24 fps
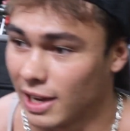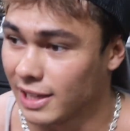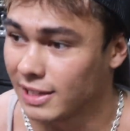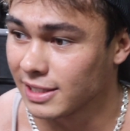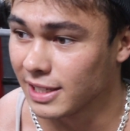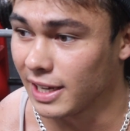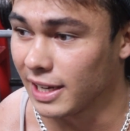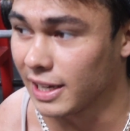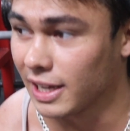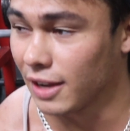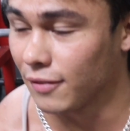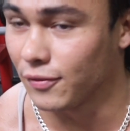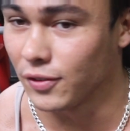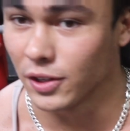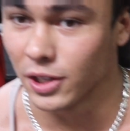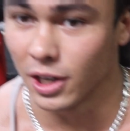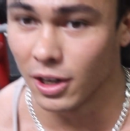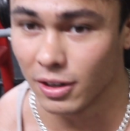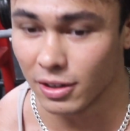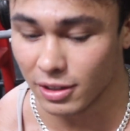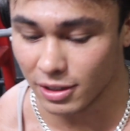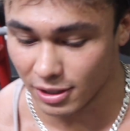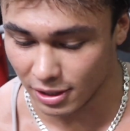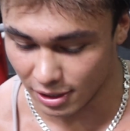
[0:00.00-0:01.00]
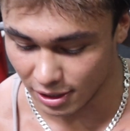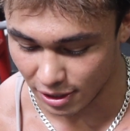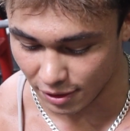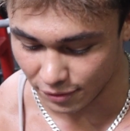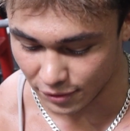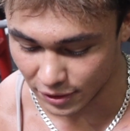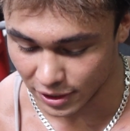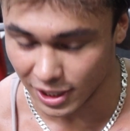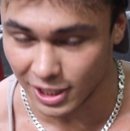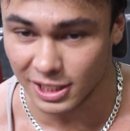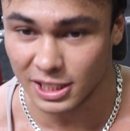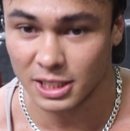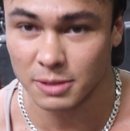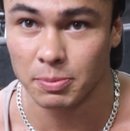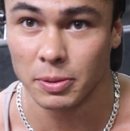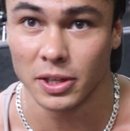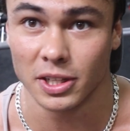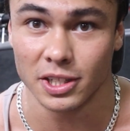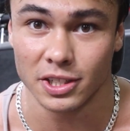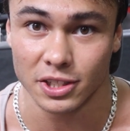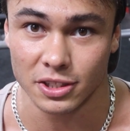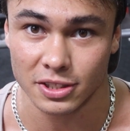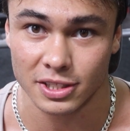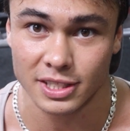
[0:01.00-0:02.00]
it's like if you're not
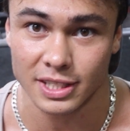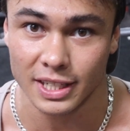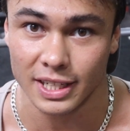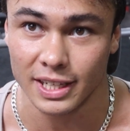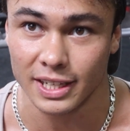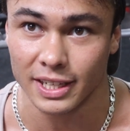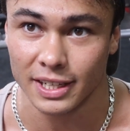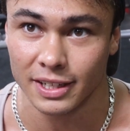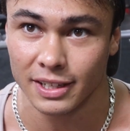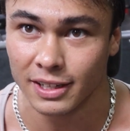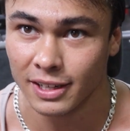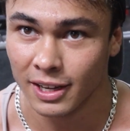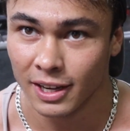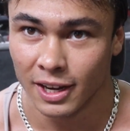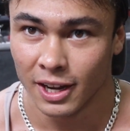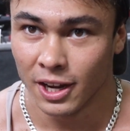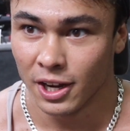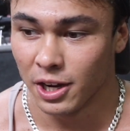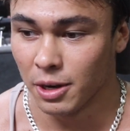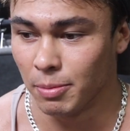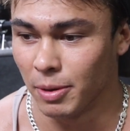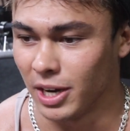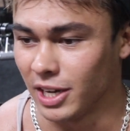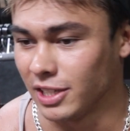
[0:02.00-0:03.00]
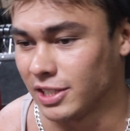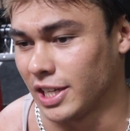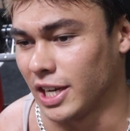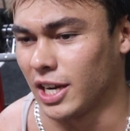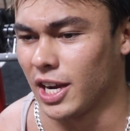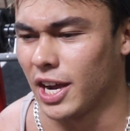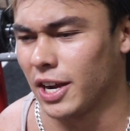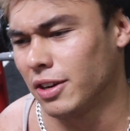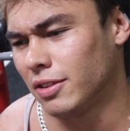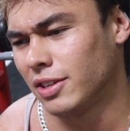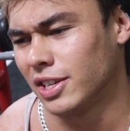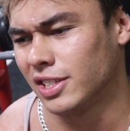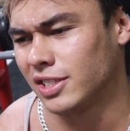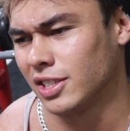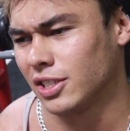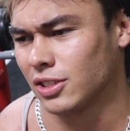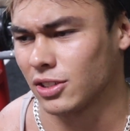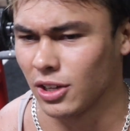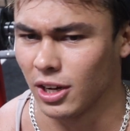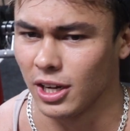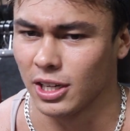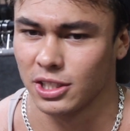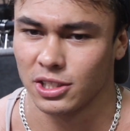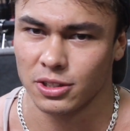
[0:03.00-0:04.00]
spilling your seed, your body's like, I don't need
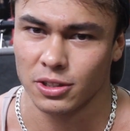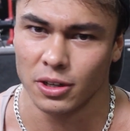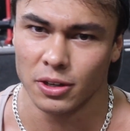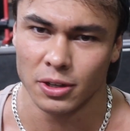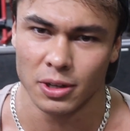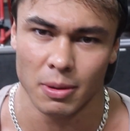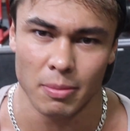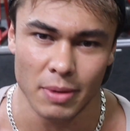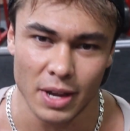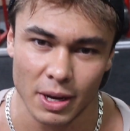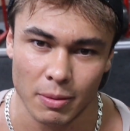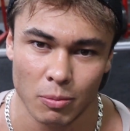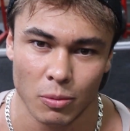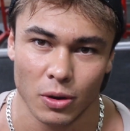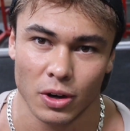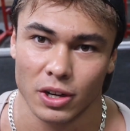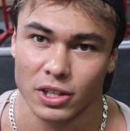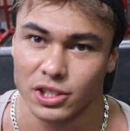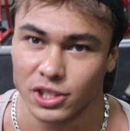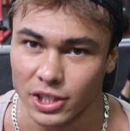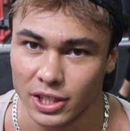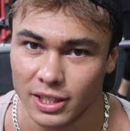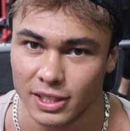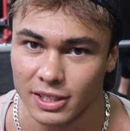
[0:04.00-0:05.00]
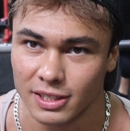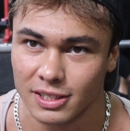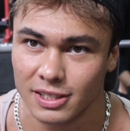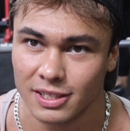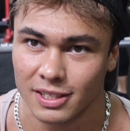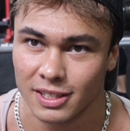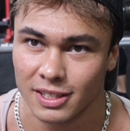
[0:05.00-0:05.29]
testosterone to make more jizz.